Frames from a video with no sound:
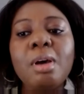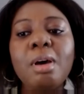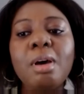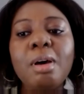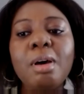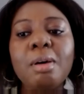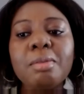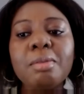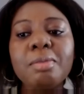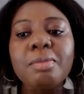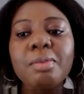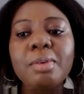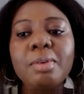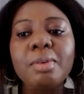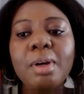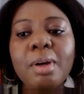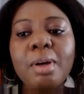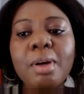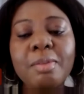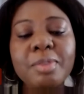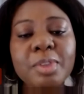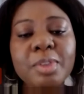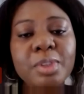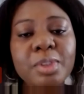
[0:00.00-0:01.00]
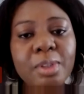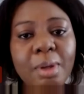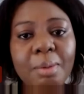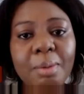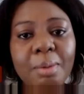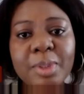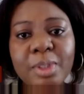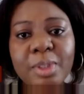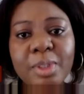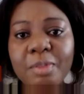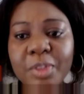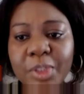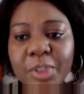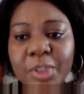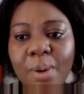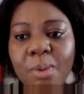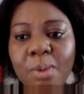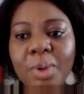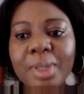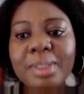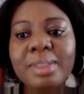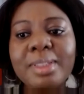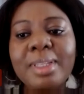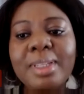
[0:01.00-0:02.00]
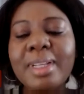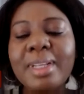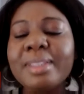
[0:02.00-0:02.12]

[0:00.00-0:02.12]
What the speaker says: of someone.